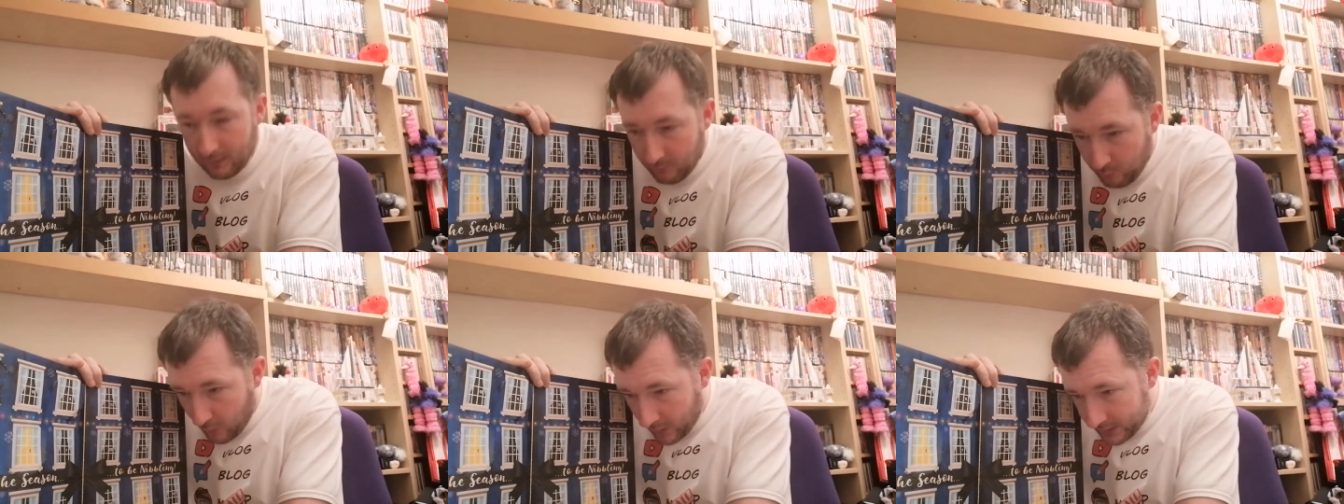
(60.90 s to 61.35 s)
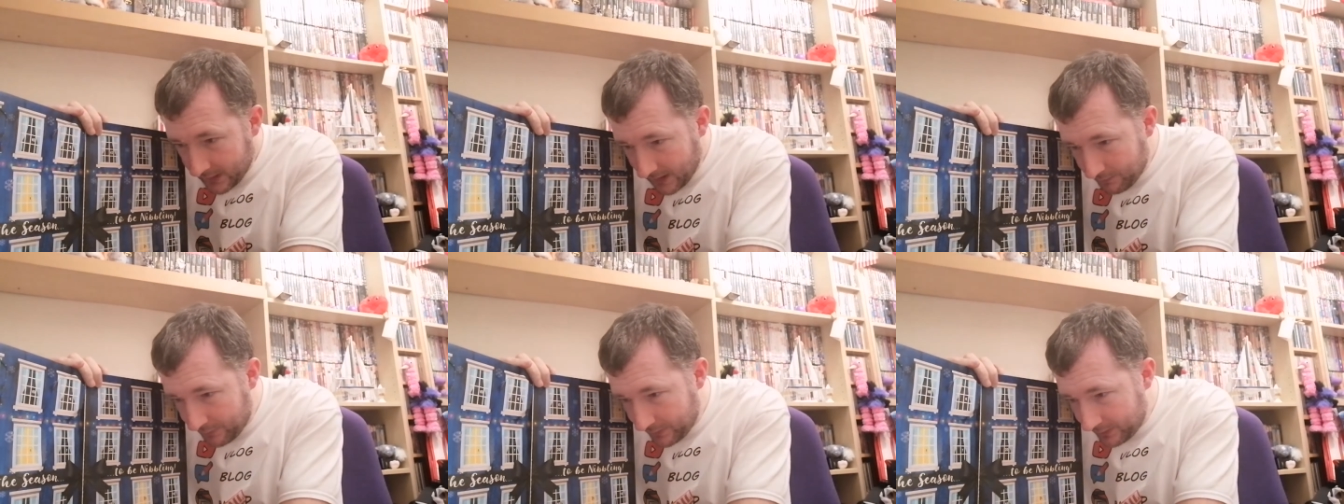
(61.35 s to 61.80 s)
What
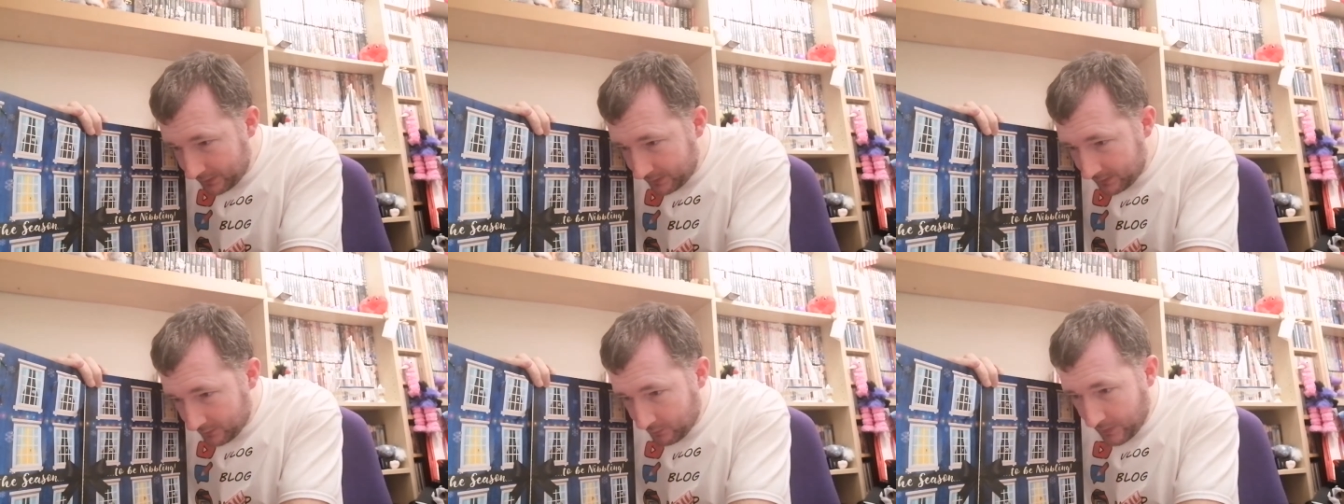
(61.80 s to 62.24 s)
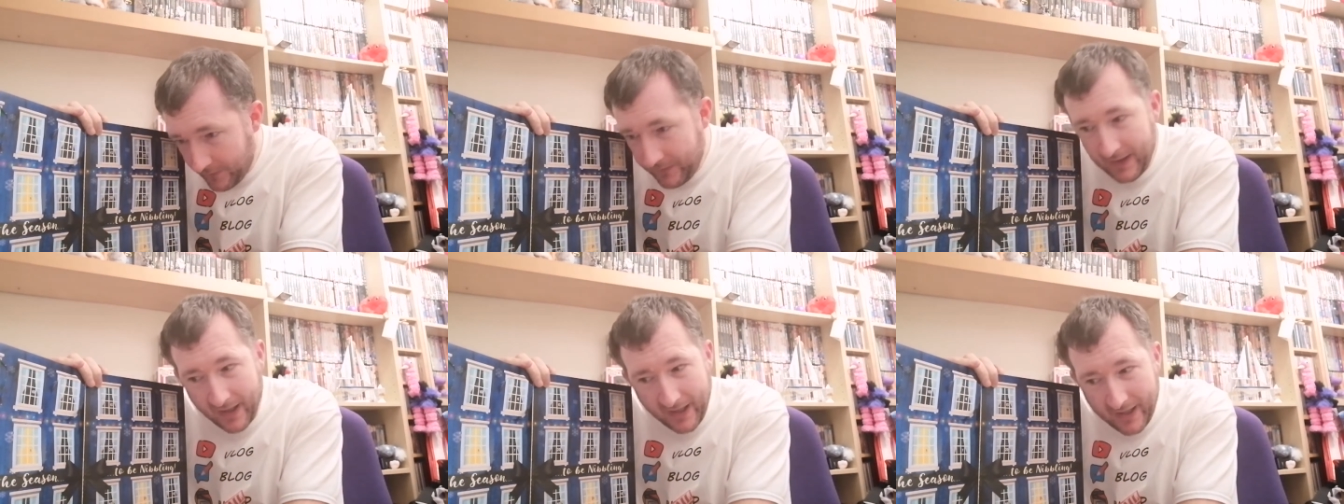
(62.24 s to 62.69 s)
happened when
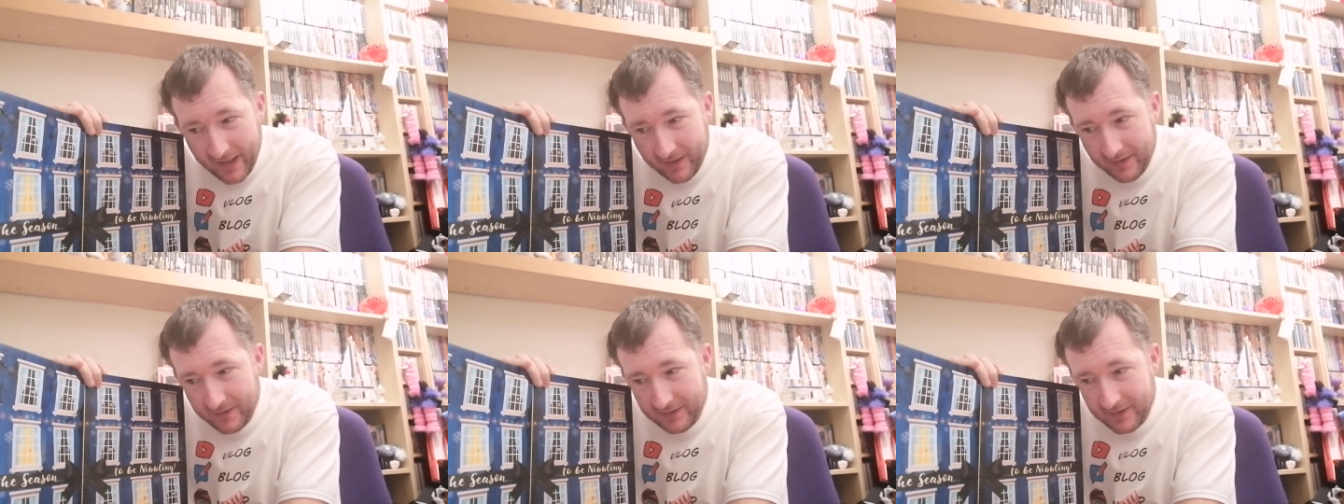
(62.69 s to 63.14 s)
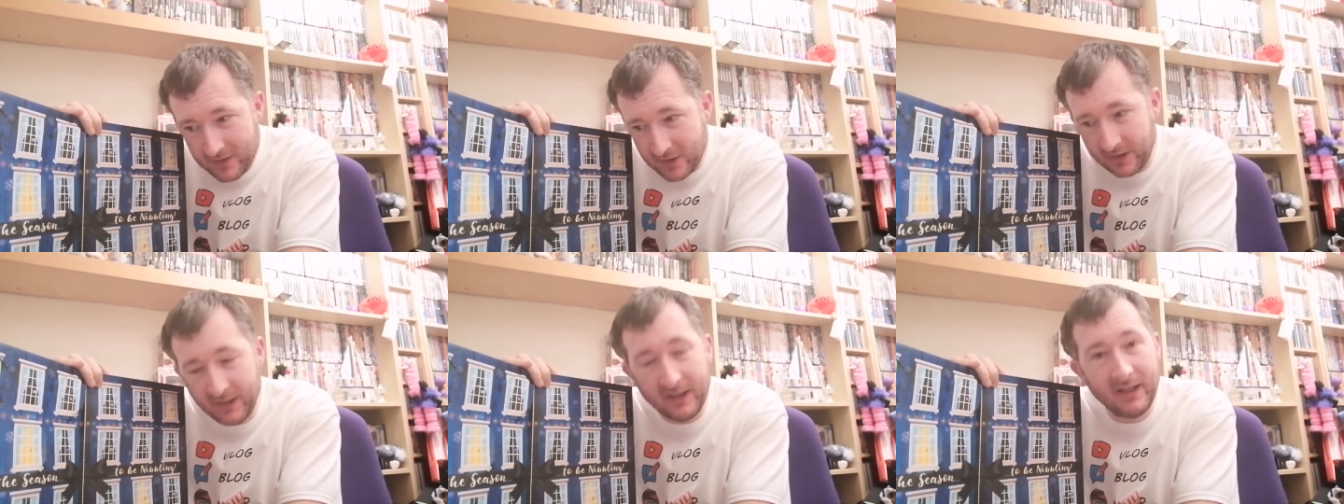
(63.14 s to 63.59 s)
the air
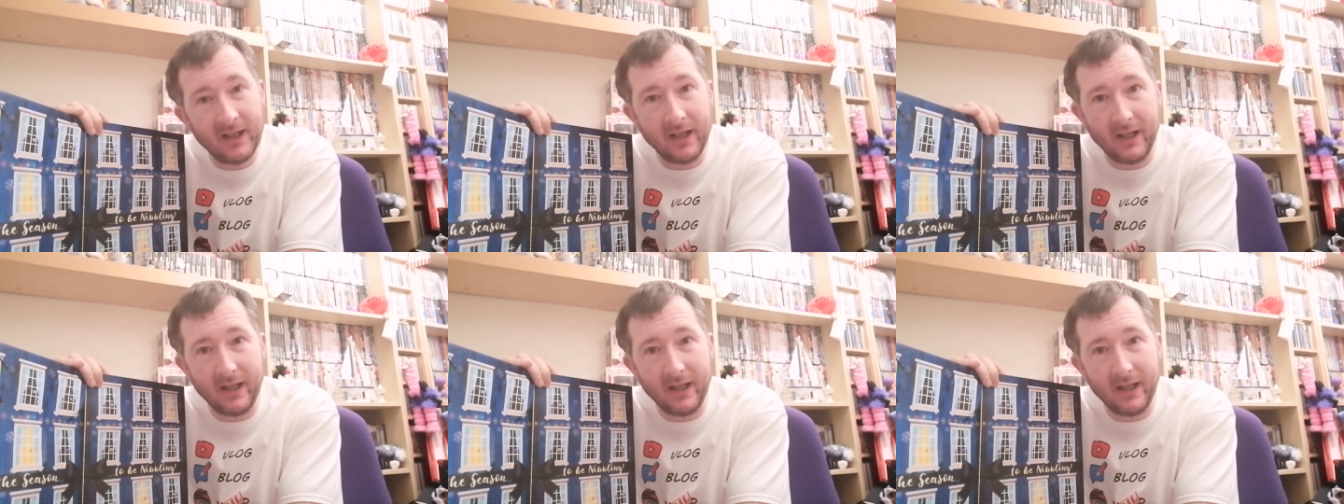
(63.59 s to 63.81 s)
conditioning